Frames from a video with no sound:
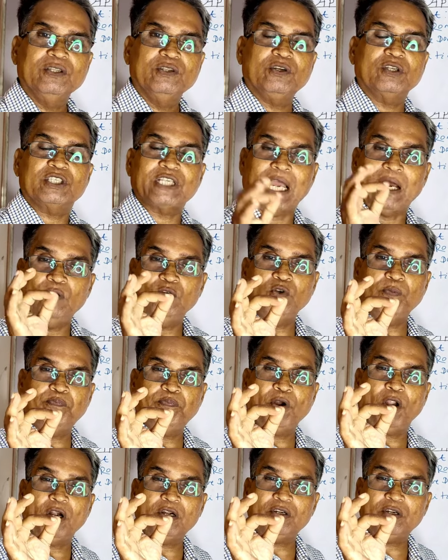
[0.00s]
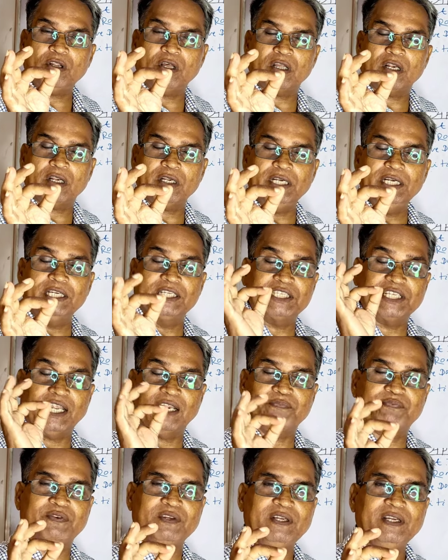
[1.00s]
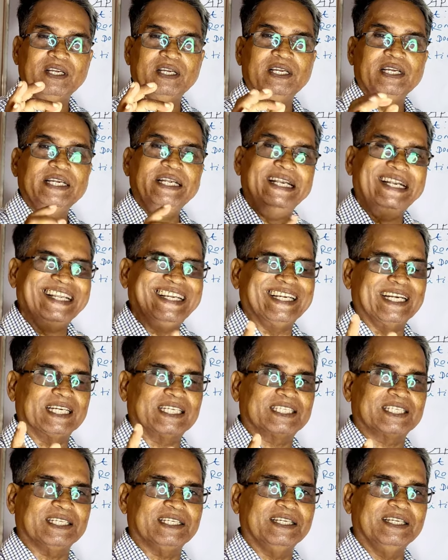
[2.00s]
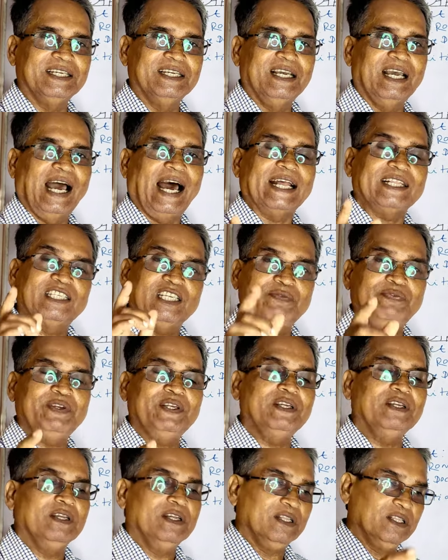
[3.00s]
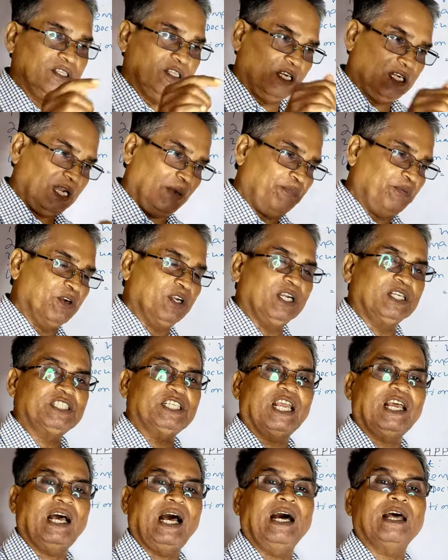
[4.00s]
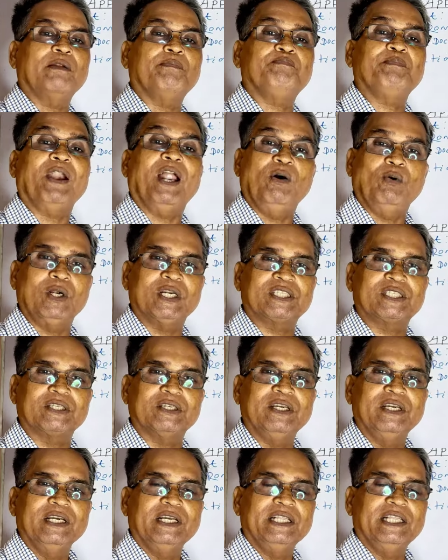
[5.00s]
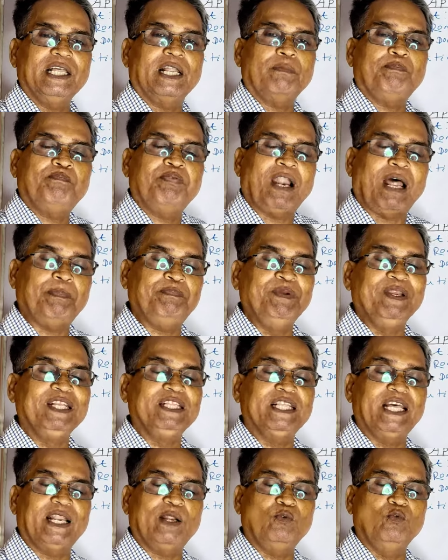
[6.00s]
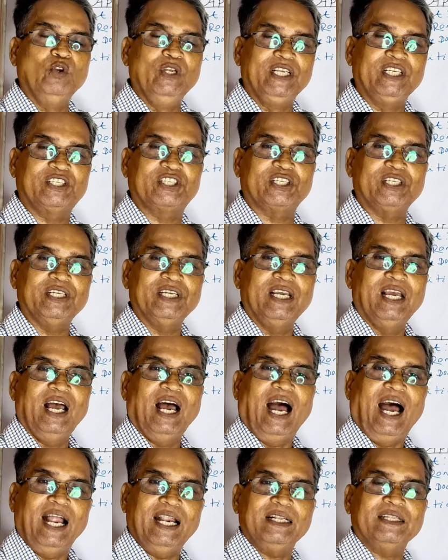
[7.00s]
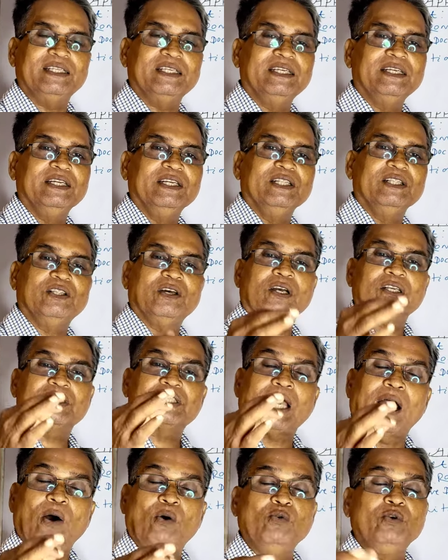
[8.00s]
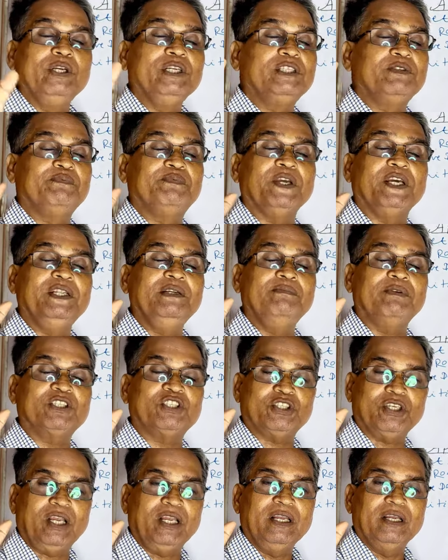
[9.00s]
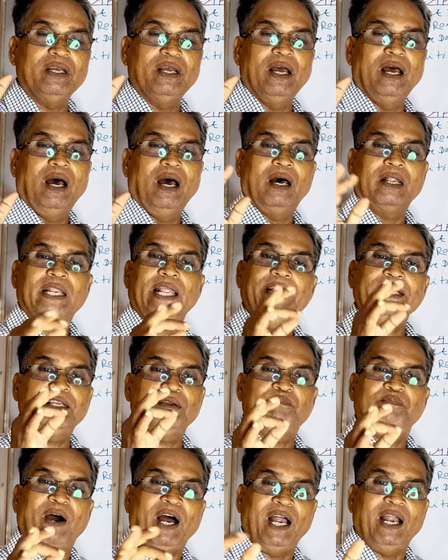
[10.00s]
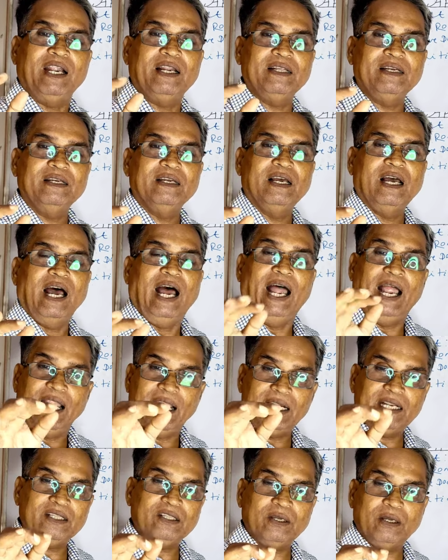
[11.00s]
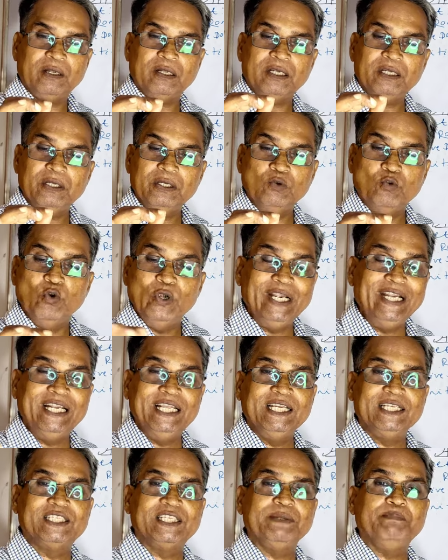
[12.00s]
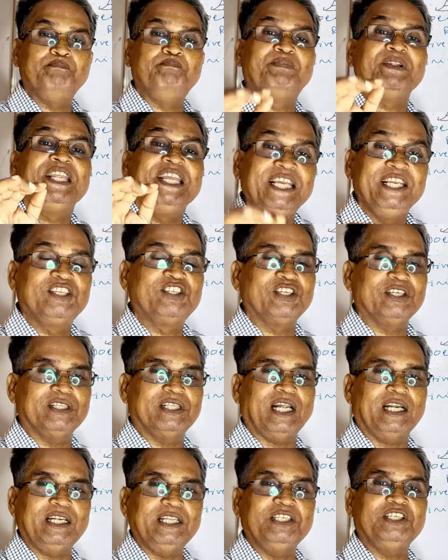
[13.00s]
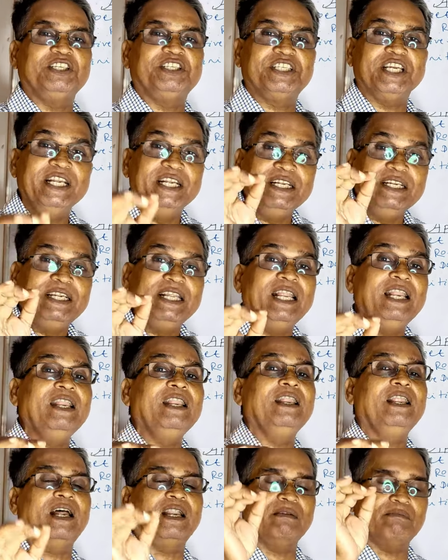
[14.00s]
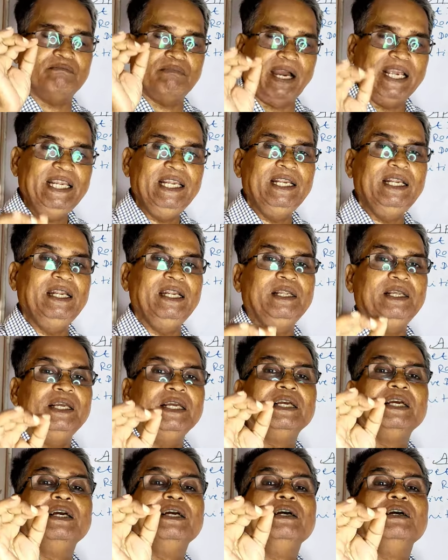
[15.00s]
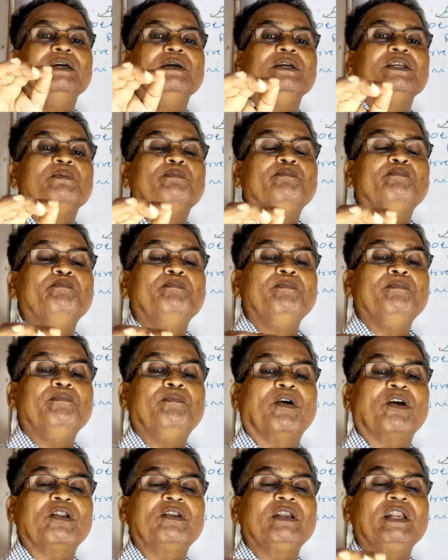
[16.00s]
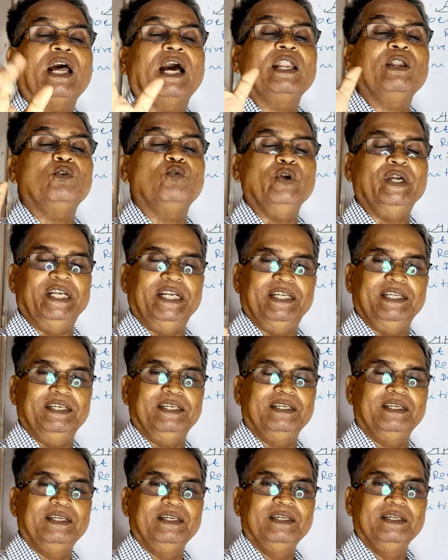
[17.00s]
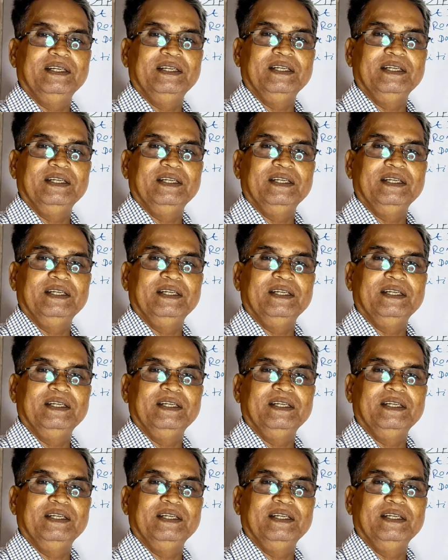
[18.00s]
The sound flutter itself indicates as if the daffodils are flowers, they are flapping their wings and the sound is very much uh, like a bird and the wind is breezy, that is gentle and mild vernal wind.